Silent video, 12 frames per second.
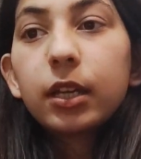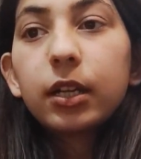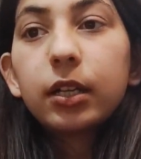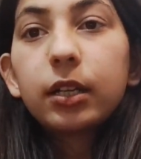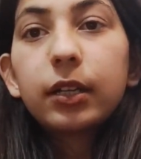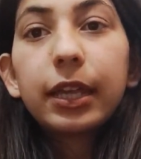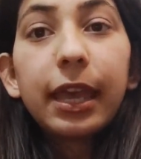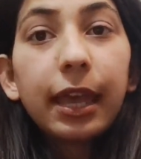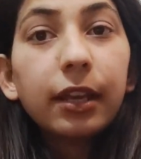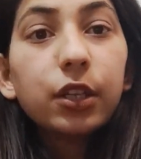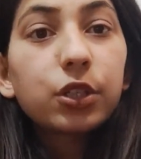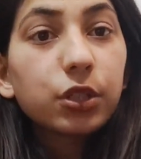
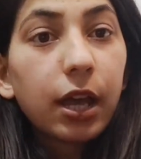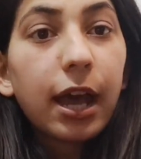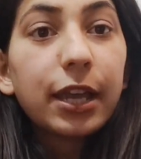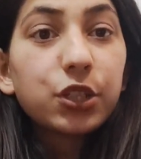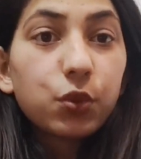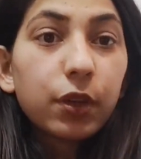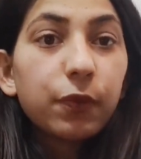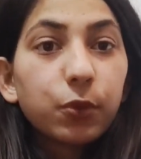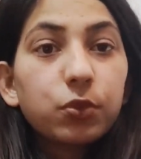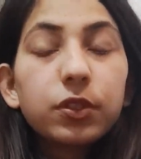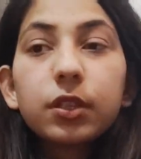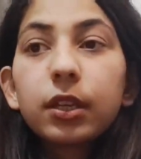Here, high sugar
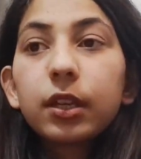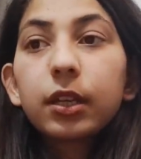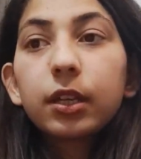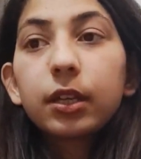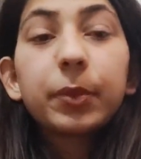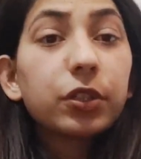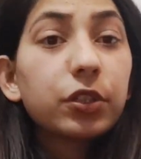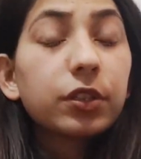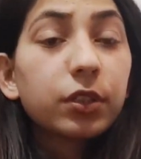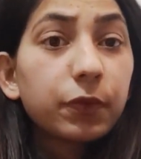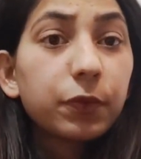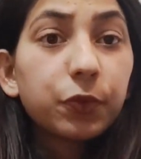fruits, because
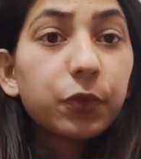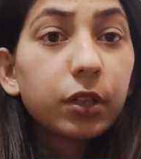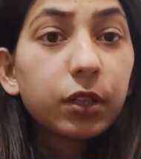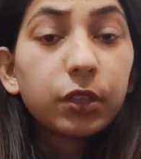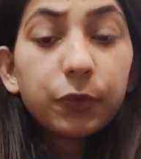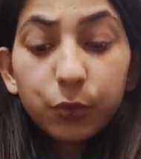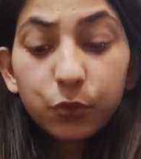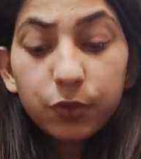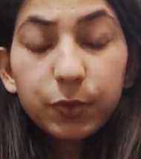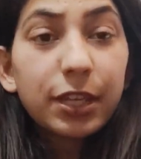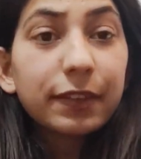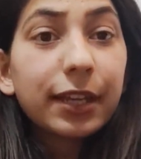the fruits
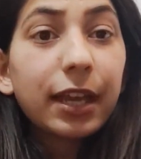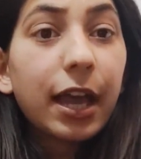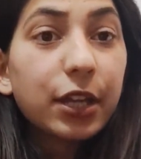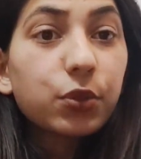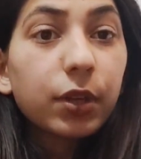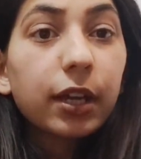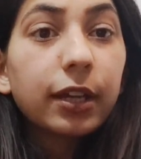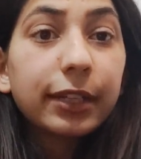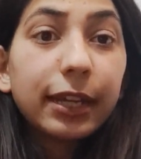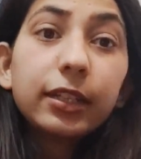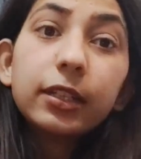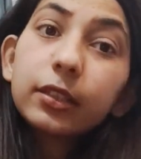which has like high sugar
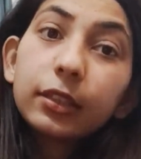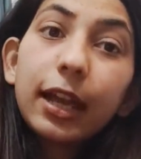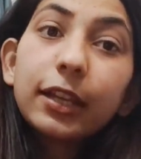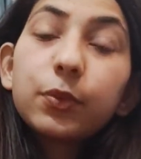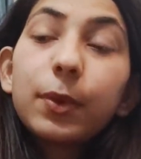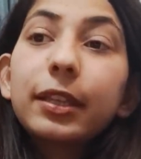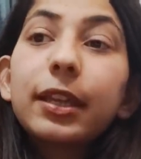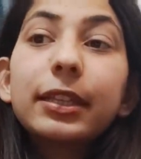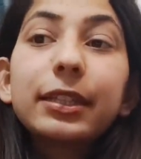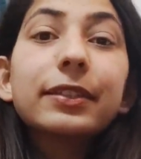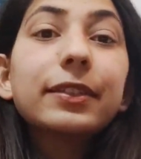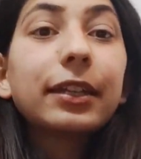content, that's why the
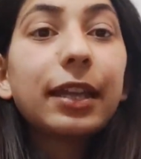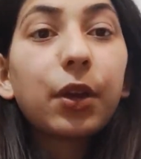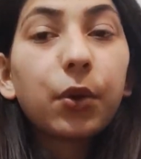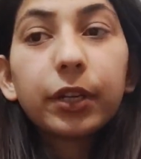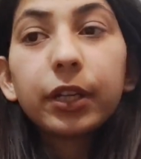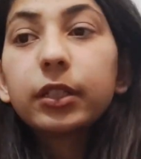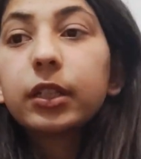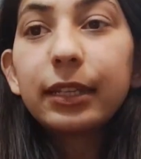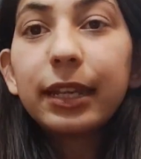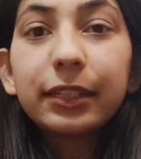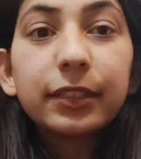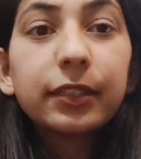yeast attack on it and
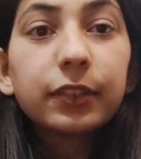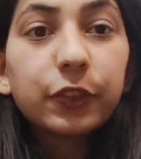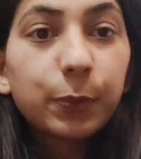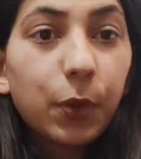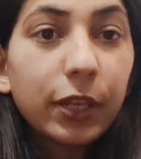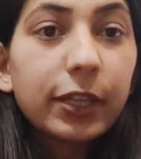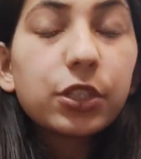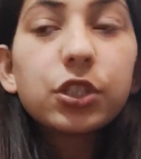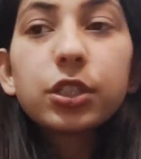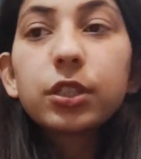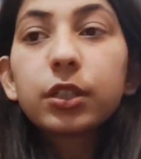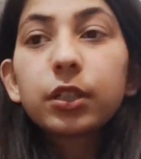let the
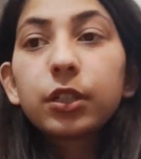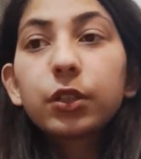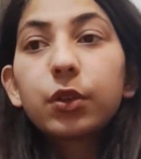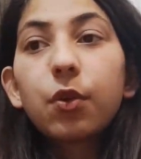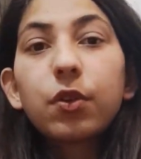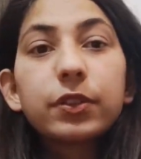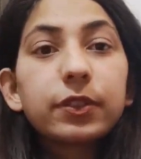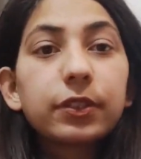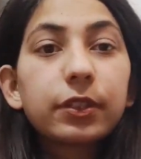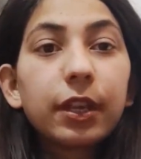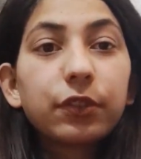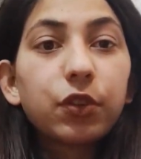spoilage
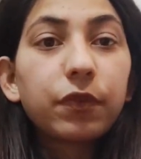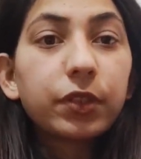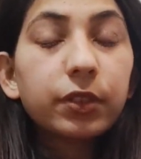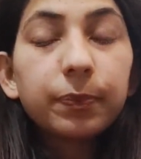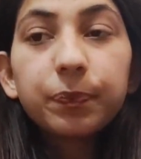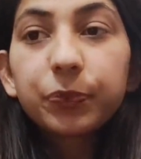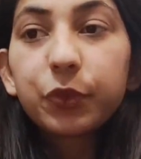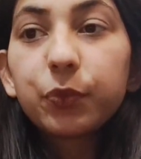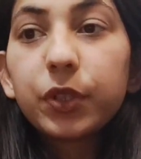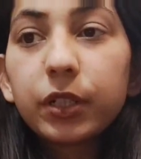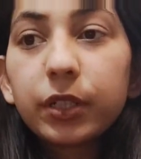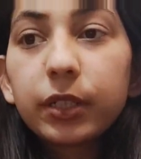cause rest of the
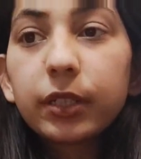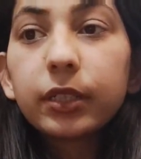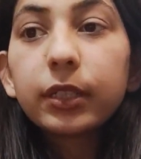work.